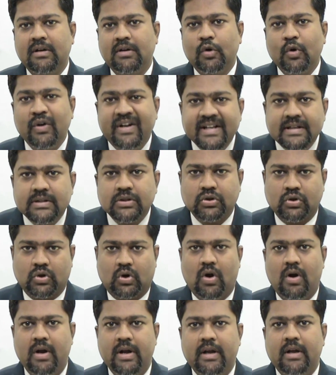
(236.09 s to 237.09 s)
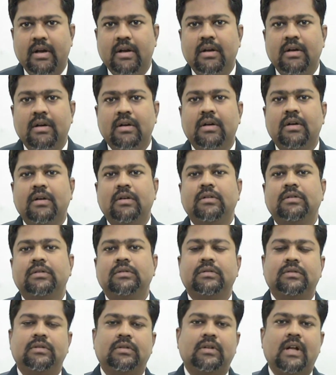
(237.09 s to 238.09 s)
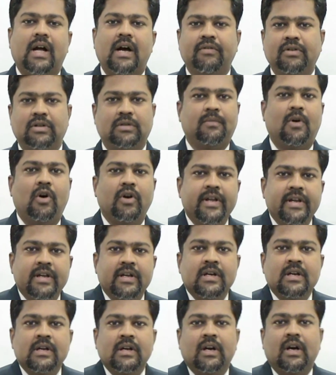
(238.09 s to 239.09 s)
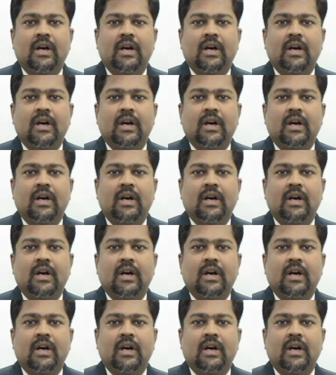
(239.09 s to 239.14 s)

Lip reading: to destroy our body.